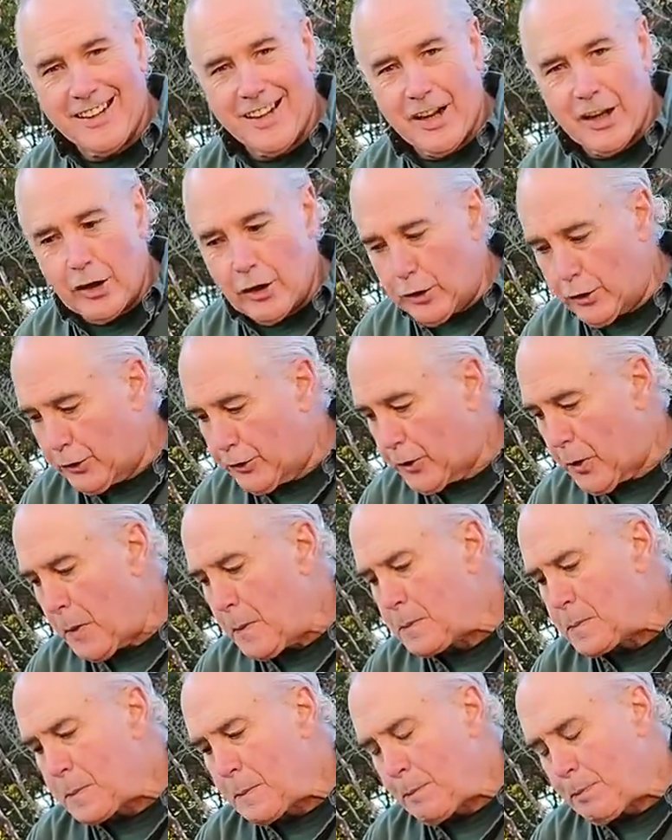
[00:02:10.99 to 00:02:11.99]
years.
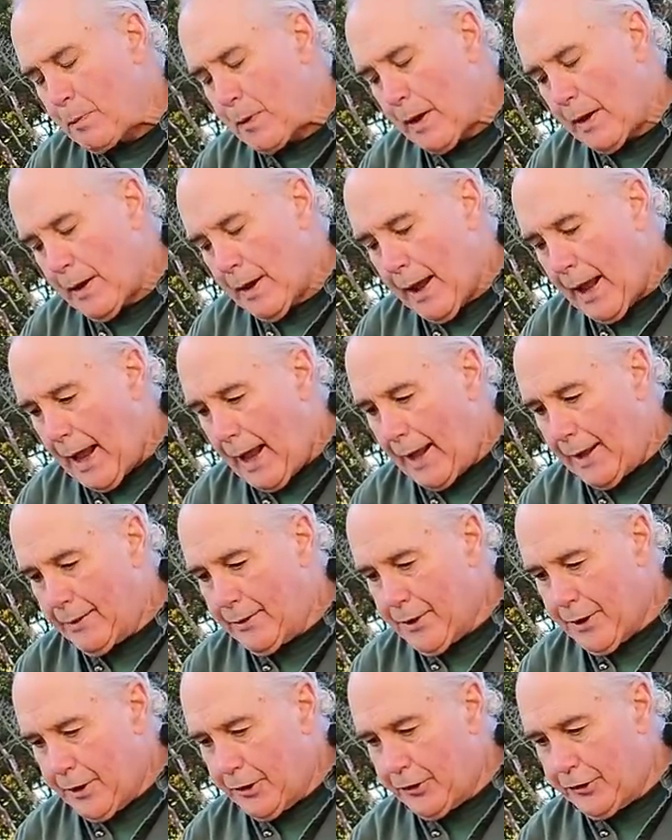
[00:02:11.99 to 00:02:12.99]

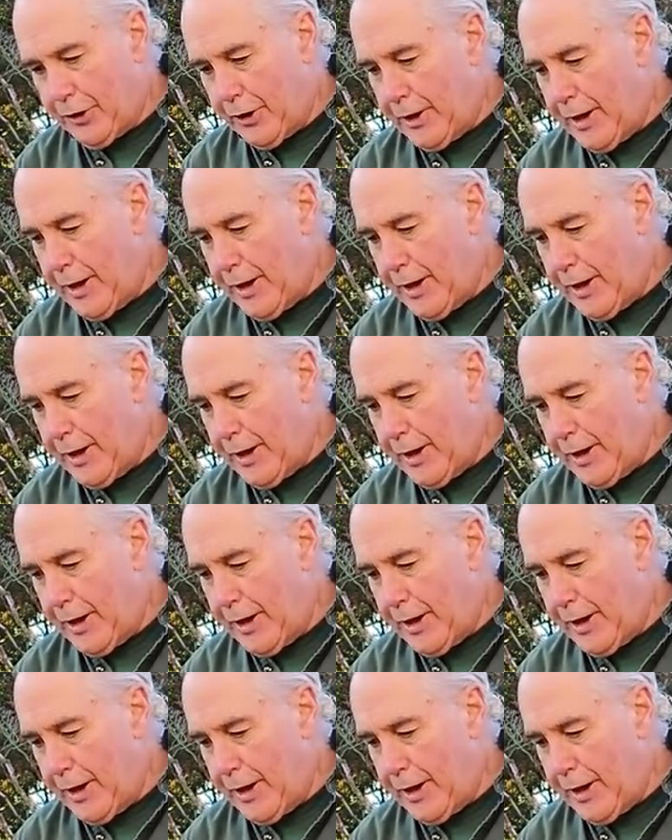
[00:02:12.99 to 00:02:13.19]
And this